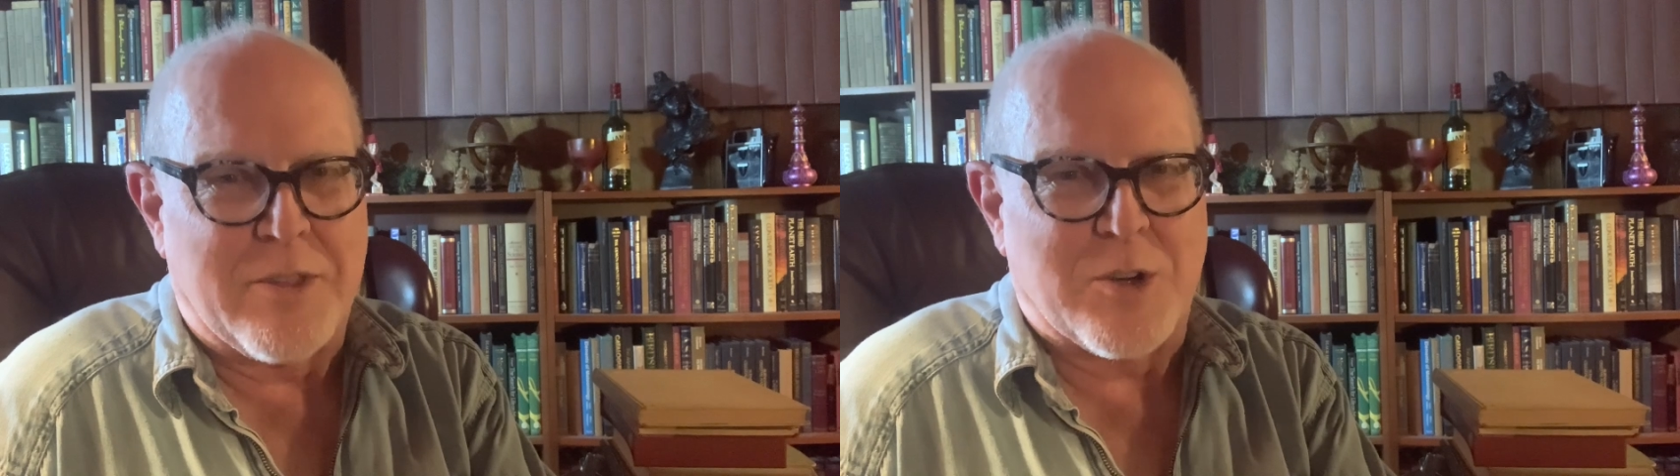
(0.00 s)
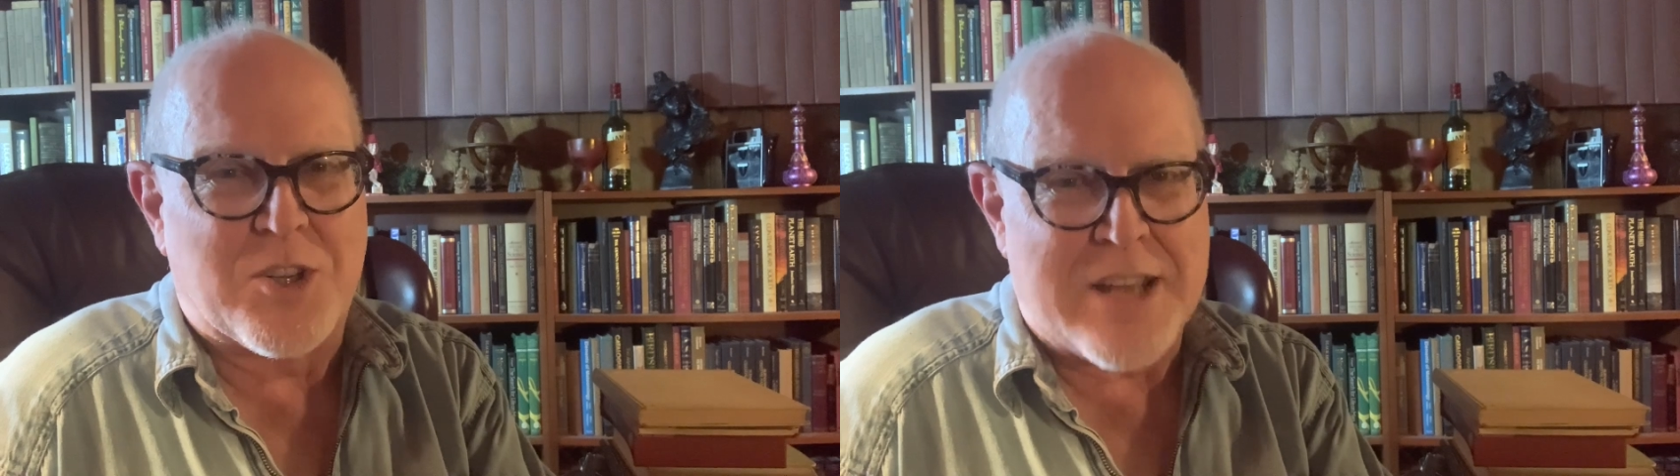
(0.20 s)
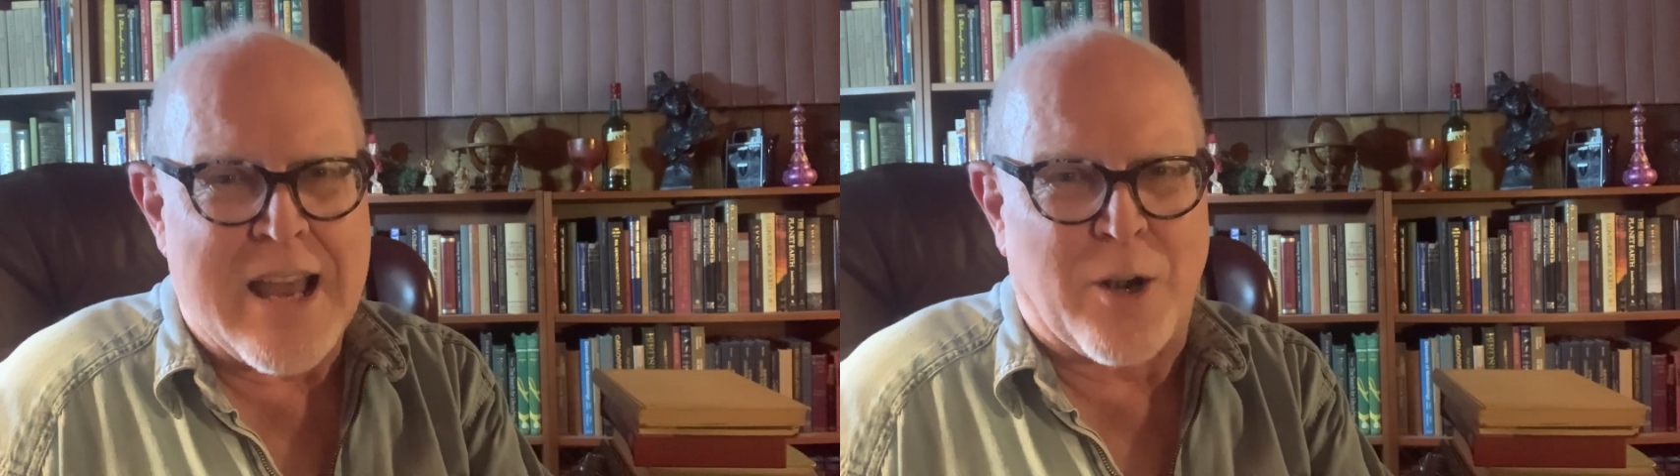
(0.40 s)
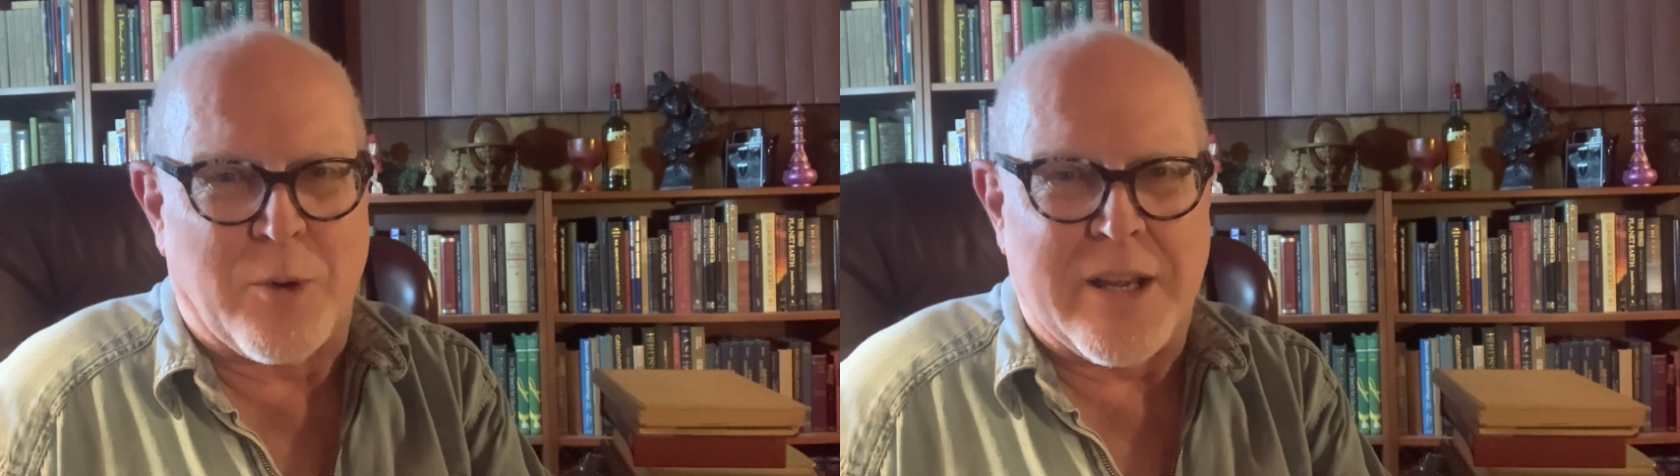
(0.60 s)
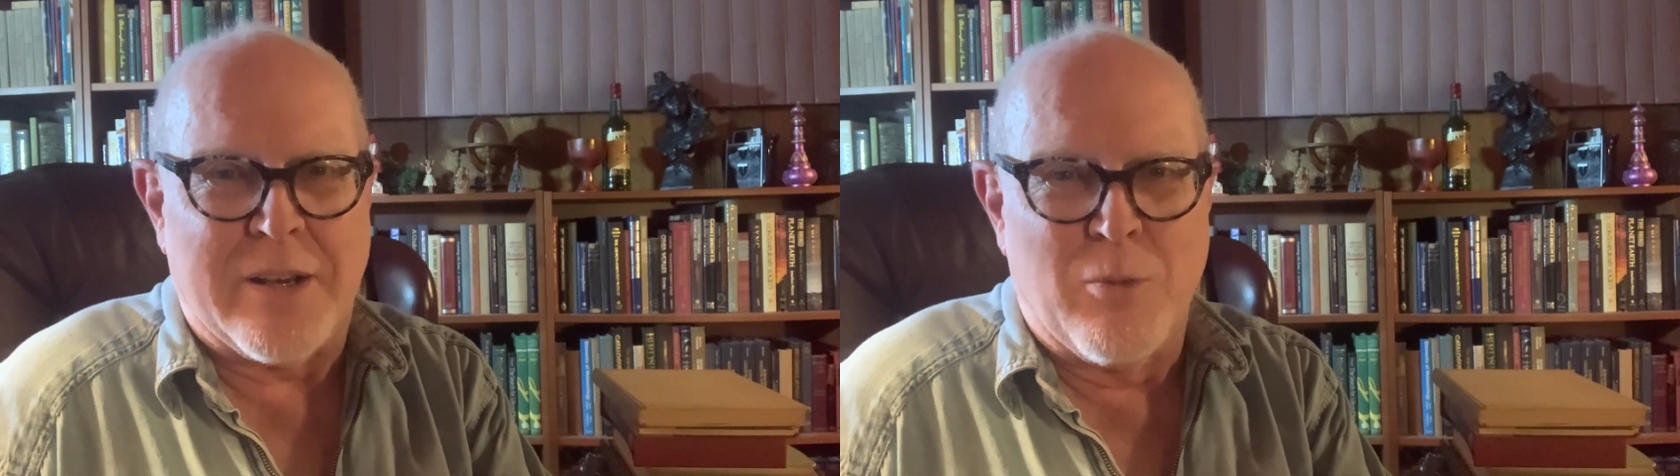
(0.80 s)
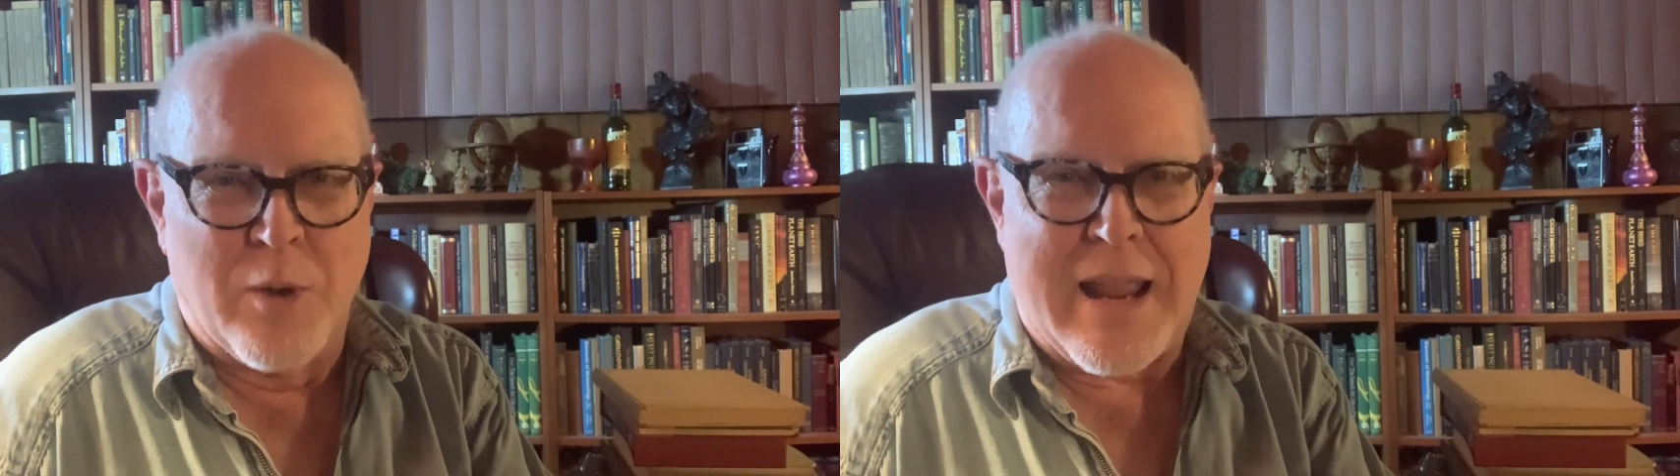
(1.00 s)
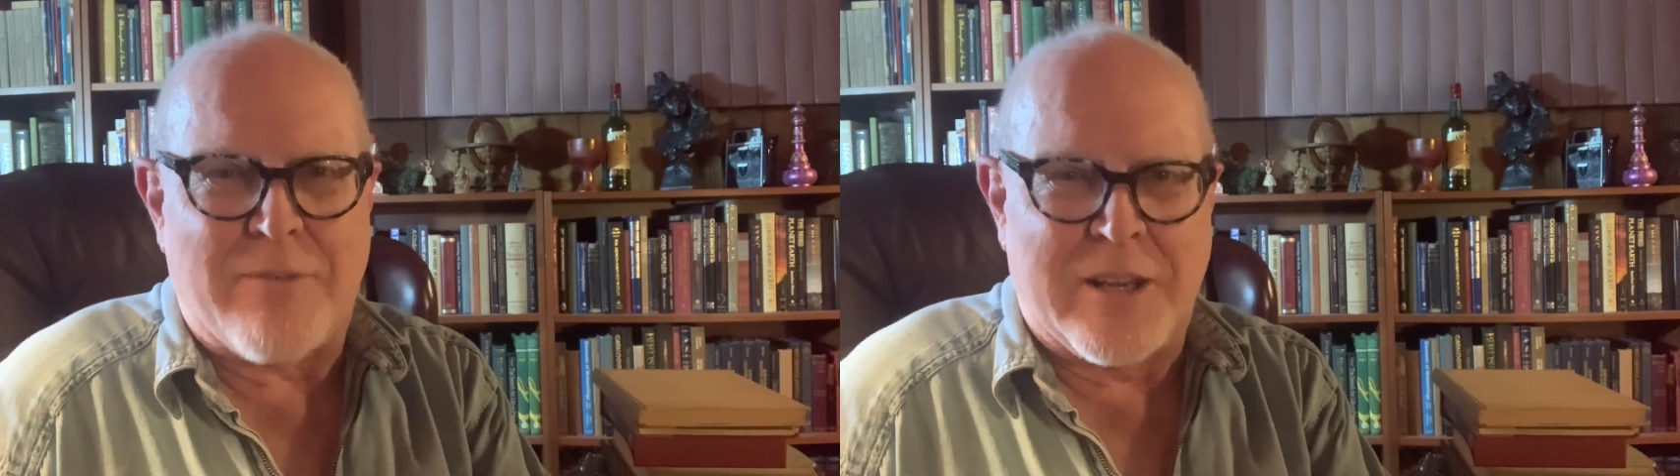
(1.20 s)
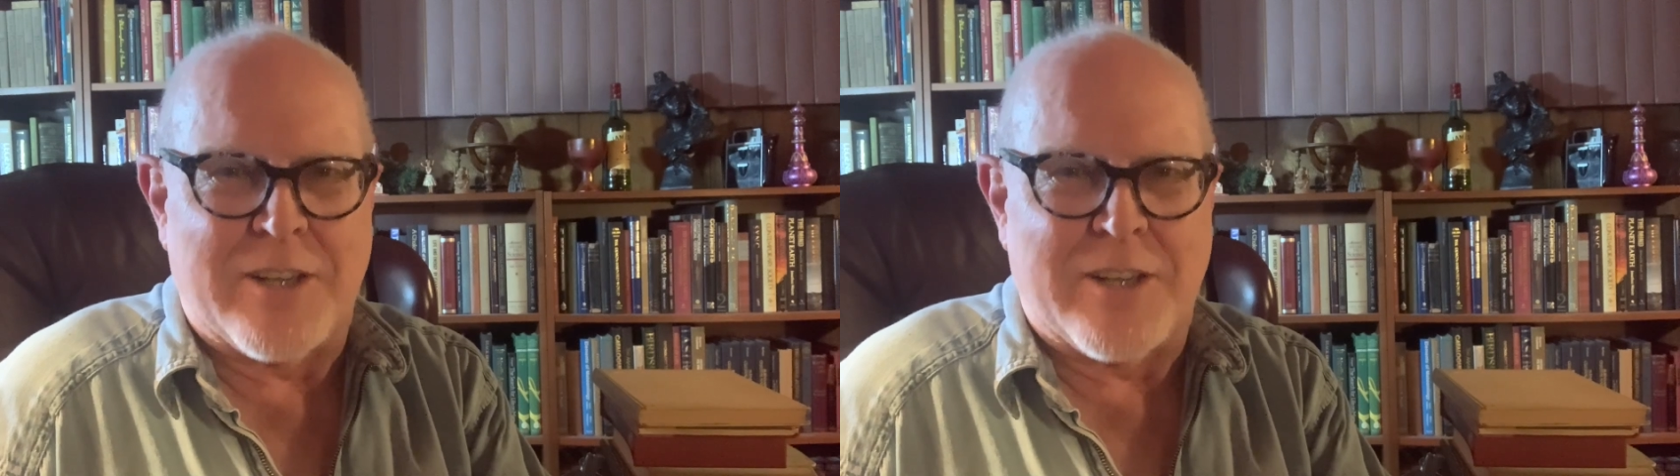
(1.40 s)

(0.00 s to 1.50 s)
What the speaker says: there salaried would have to